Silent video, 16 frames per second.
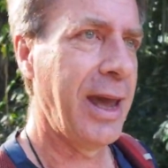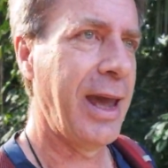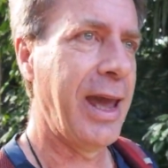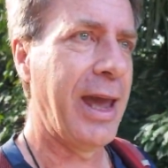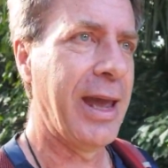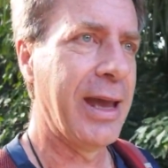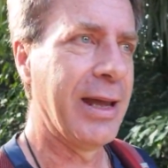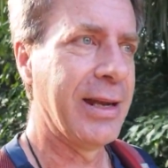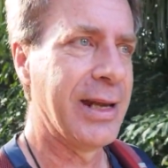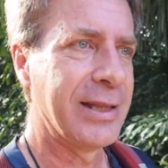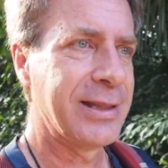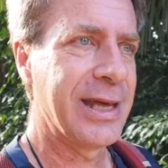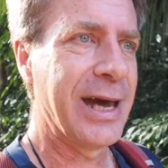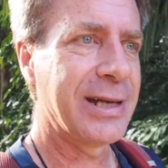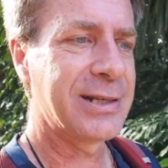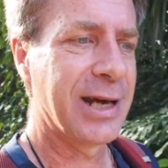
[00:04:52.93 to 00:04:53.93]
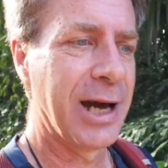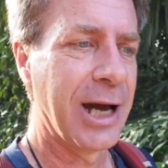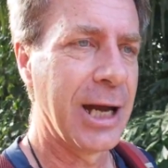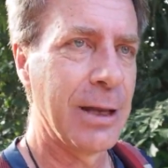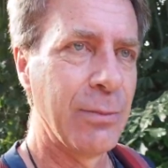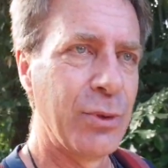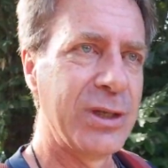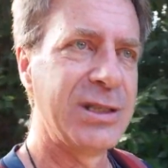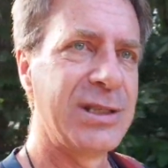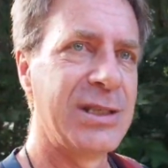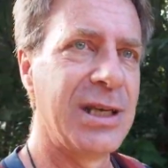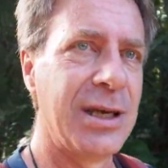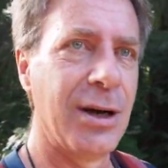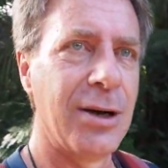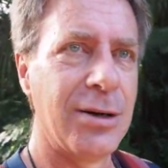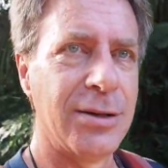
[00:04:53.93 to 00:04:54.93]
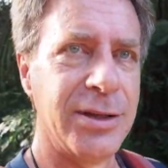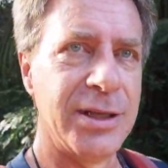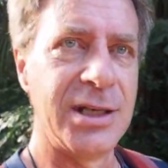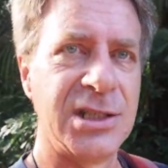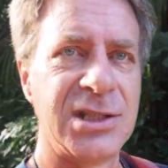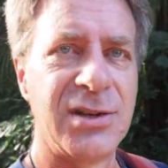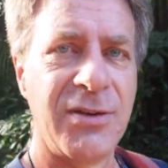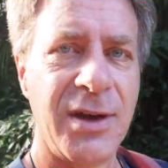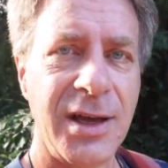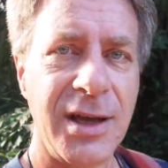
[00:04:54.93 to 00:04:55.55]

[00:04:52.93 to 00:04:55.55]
And at that time, we see all these